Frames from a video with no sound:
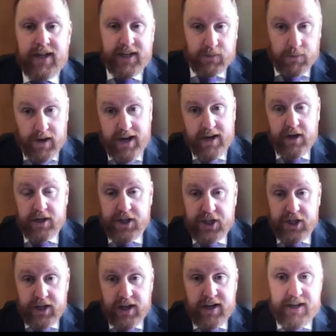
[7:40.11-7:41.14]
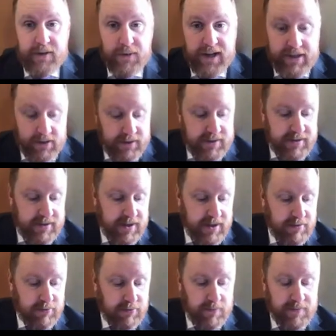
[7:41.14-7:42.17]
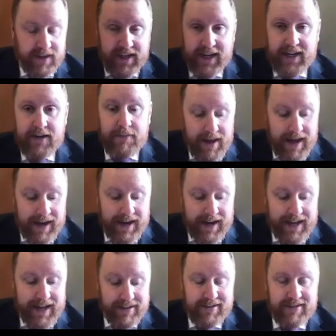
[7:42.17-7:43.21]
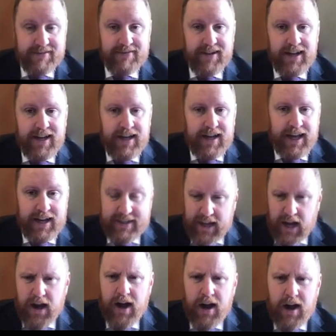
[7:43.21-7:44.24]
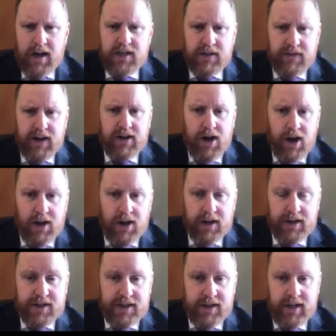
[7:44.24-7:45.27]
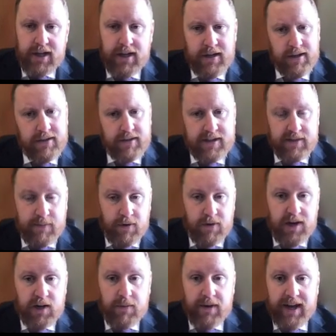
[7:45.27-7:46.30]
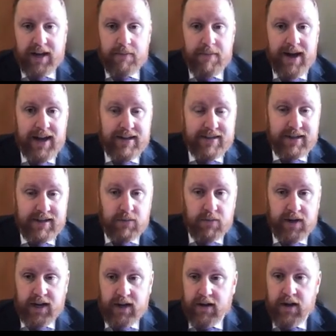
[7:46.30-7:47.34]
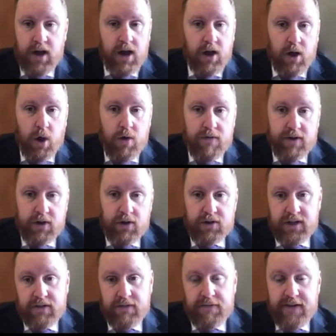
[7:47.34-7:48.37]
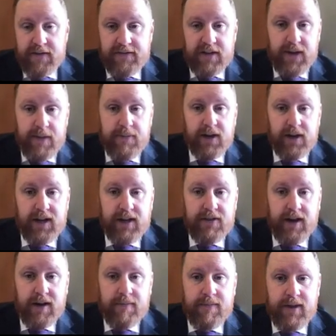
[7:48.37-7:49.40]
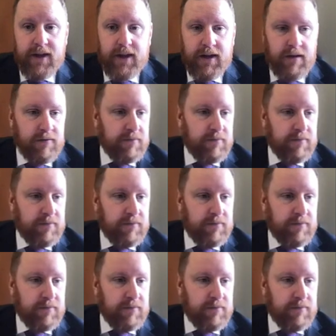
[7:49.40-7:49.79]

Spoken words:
It's where your journey with us will begin and end. It is the heart of our college. This morning we had Mass and we had over 150 people in there.